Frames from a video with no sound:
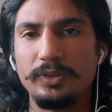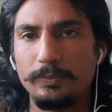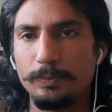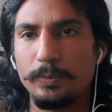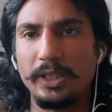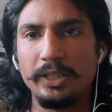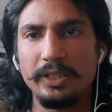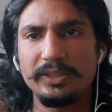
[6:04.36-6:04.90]

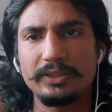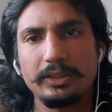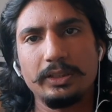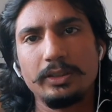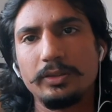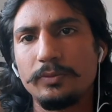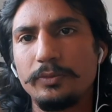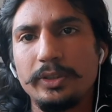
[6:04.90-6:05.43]
place,
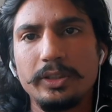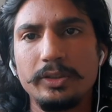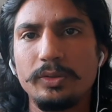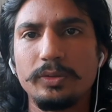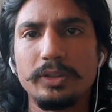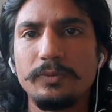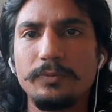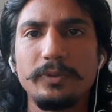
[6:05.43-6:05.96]
and where you
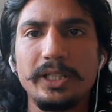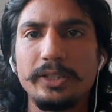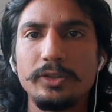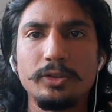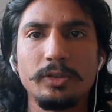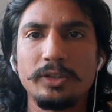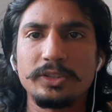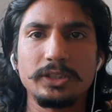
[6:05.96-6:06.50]
can find
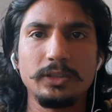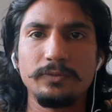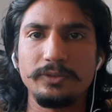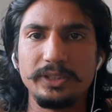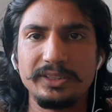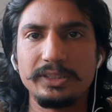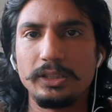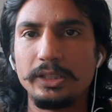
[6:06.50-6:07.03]
yourself
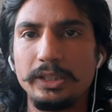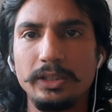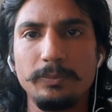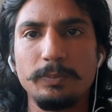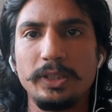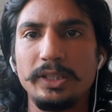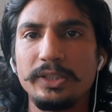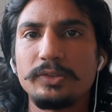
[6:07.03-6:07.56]
easily, a
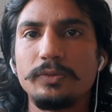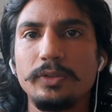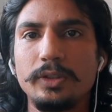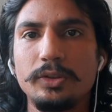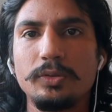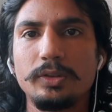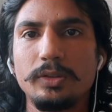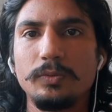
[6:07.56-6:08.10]
place where
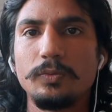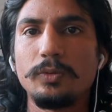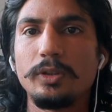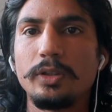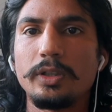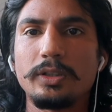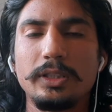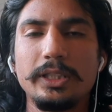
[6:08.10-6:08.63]
you can
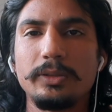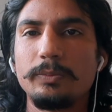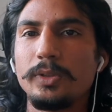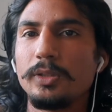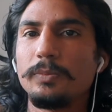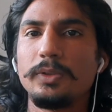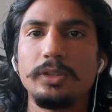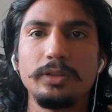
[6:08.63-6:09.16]
work, like
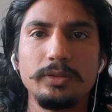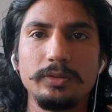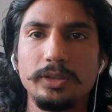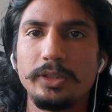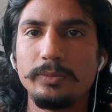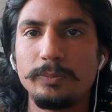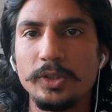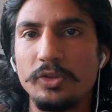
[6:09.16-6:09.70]
maybe
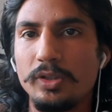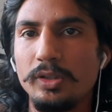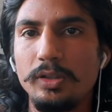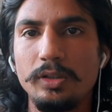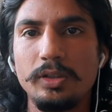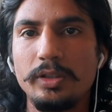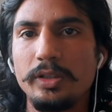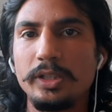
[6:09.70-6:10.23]
in machine
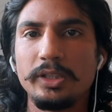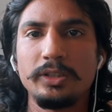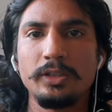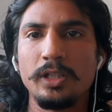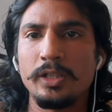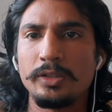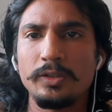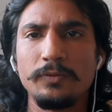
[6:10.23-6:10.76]
learning, in
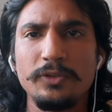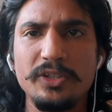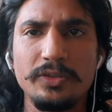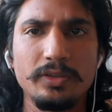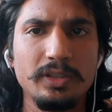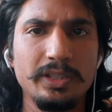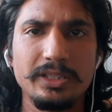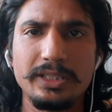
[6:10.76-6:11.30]

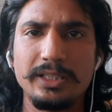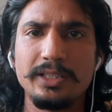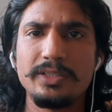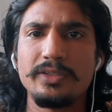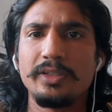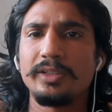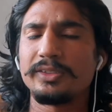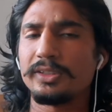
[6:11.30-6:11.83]
artificial
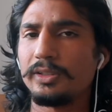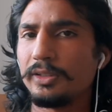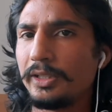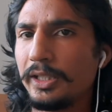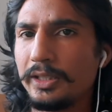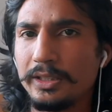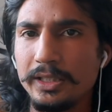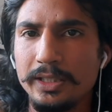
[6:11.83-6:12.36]
intelligence, in
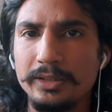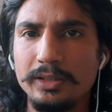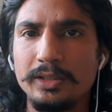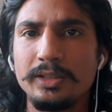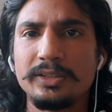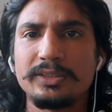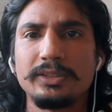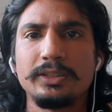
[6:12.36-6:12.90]
data
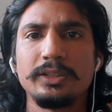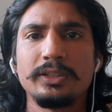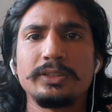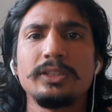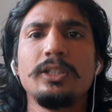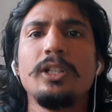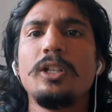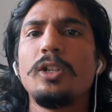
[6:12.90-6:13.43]
analysis,
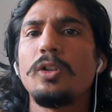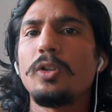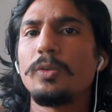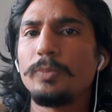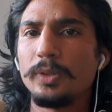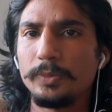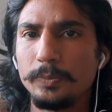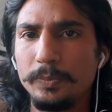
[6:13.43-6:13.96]
or
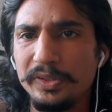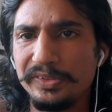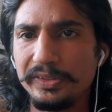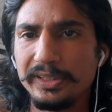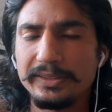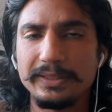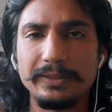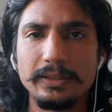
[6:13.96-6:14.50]
maybe
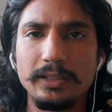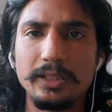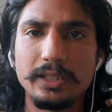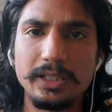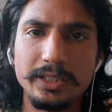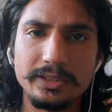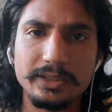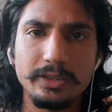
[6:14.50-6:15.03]
business
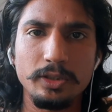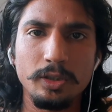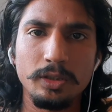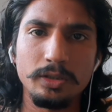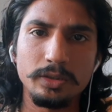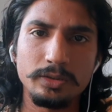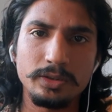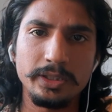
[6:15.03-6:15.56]
analytics and
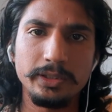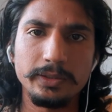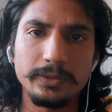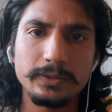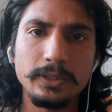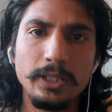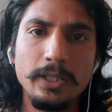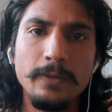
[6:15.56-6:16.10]
all the
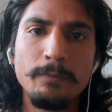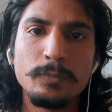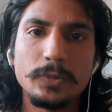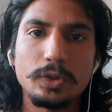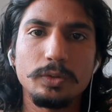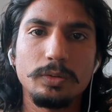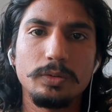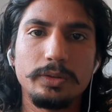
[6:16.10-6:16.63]
things.
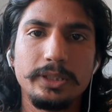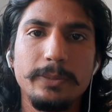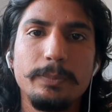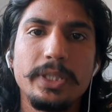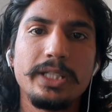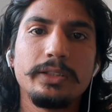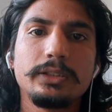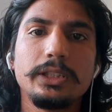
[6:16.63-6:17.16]
So the
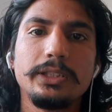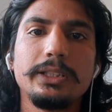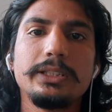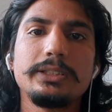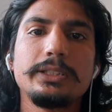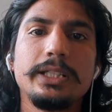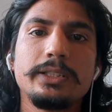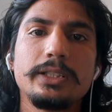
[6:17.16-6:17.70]
main thing
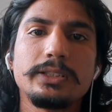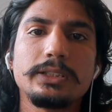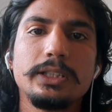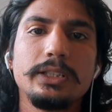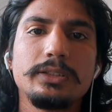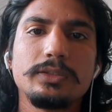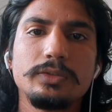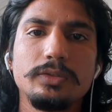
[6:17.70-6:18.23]
is data
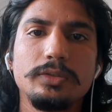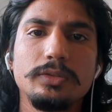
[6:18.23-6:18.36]
science,